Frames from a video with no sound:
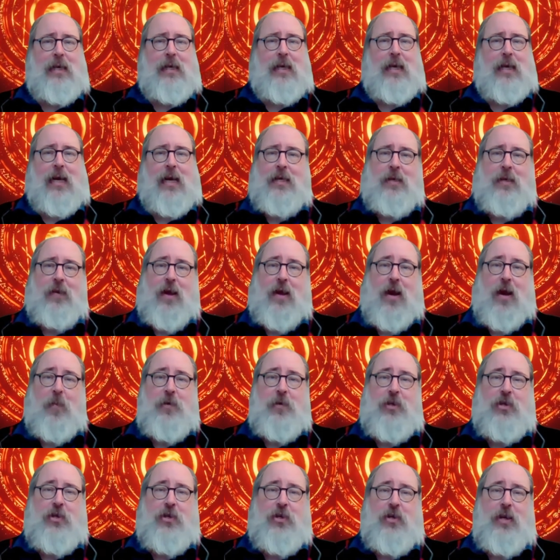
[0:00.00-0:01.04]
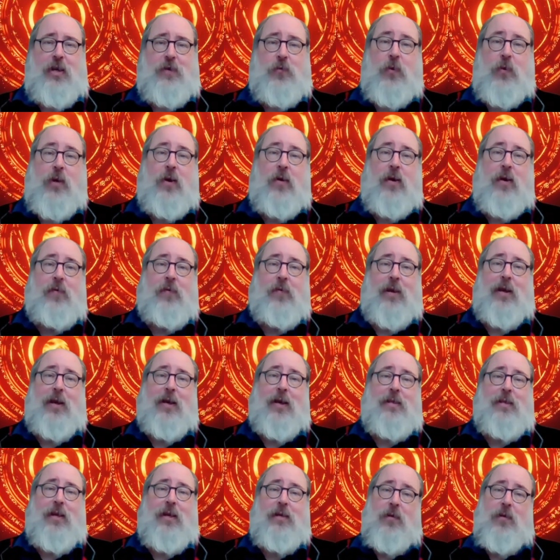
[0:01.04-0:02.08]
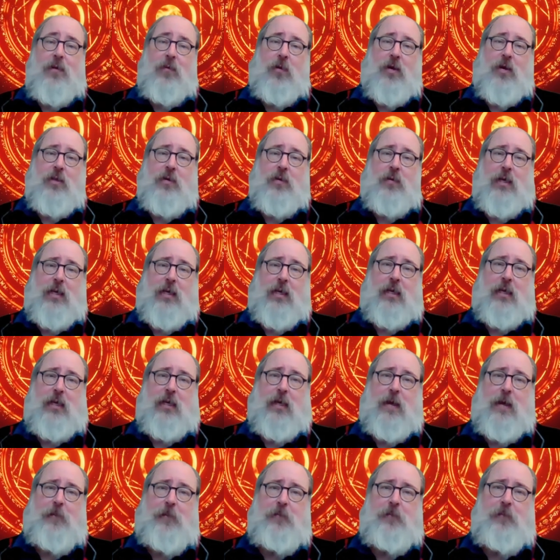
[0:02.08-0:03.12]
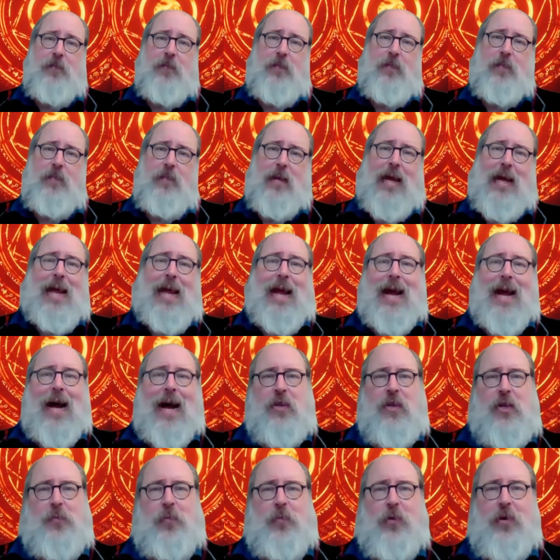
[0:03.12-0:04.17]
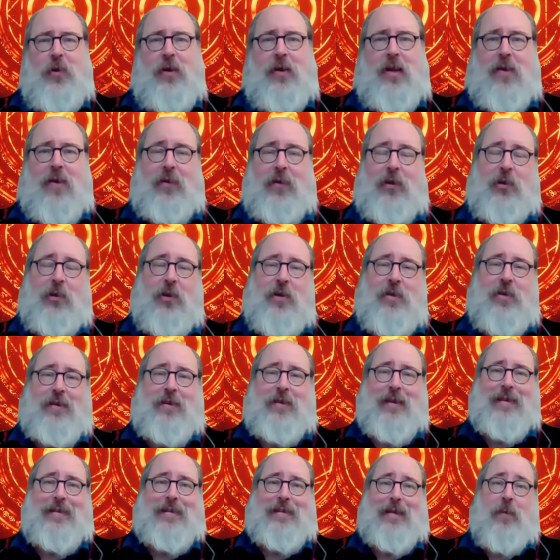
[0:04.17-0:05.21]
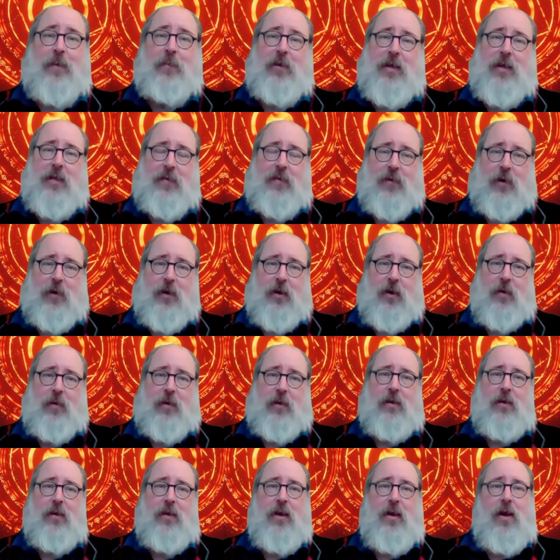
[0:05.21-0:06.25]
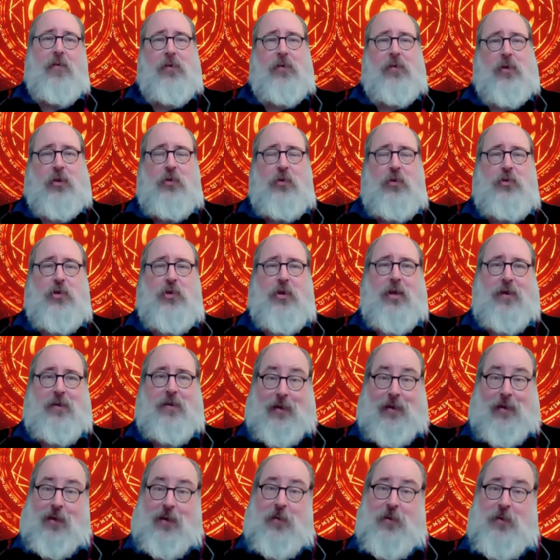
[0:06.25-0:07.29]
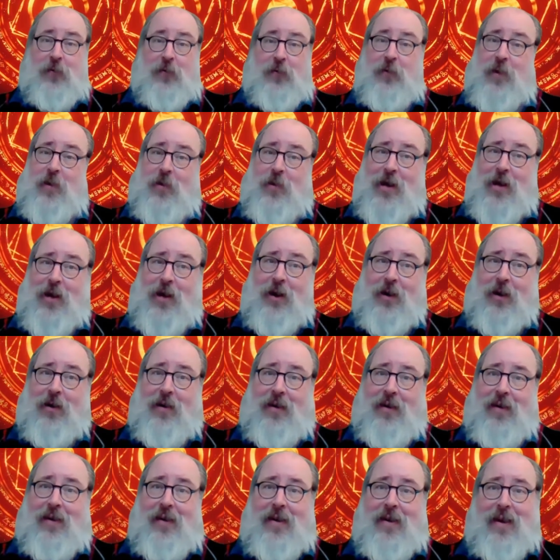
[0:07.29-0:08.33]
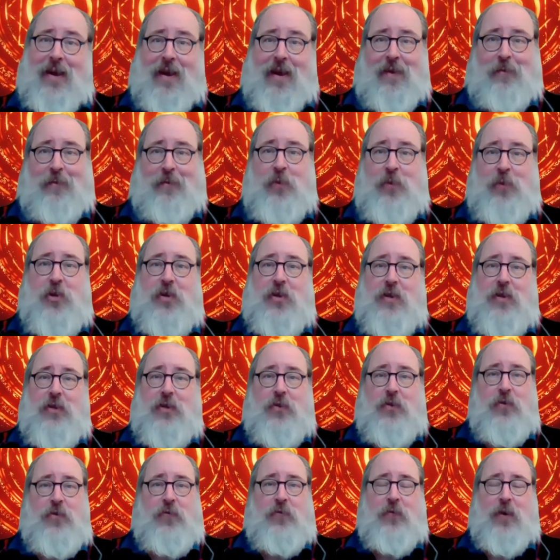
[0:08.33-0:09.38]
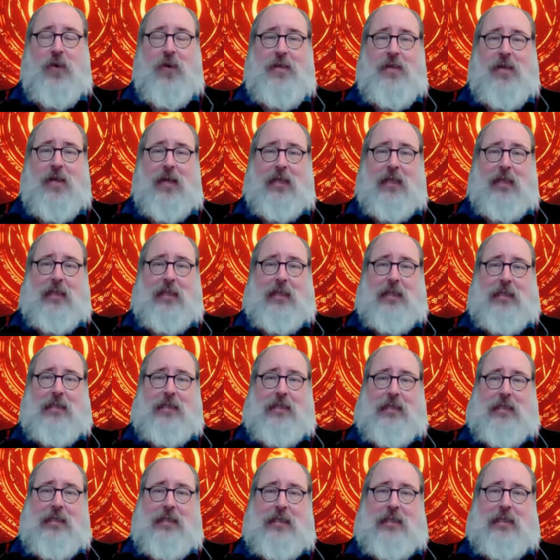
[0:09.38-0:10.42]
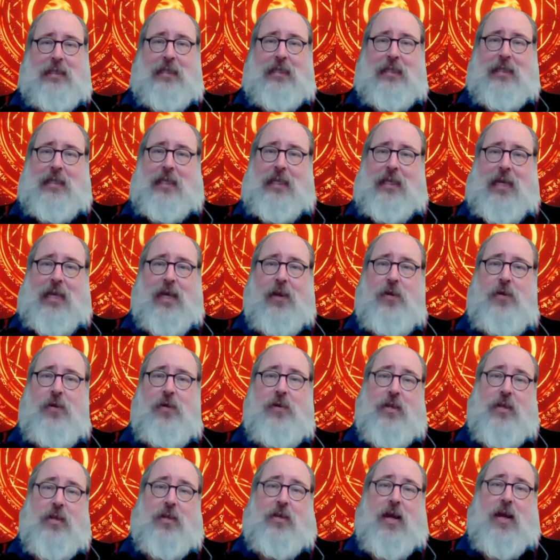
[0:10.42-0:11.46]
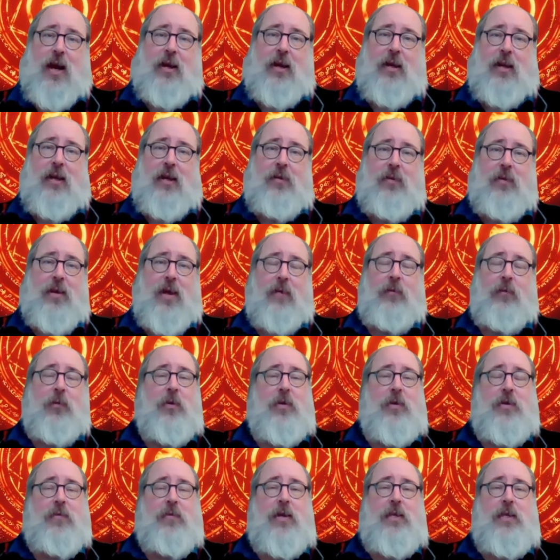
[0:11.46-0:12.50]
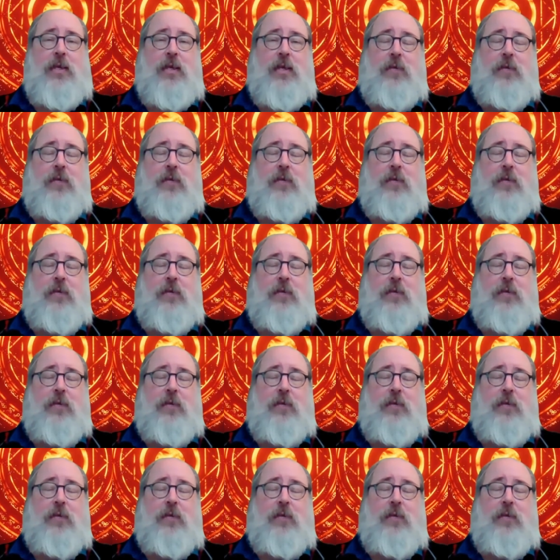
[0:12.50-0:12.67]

until the opposition gets weary of the nonsense and walks away. At this point, having lost any semblance of an argument, the loser can declare himself to be the winner, and boast of this to his friends and allies. He can use this tactic without ever once raising his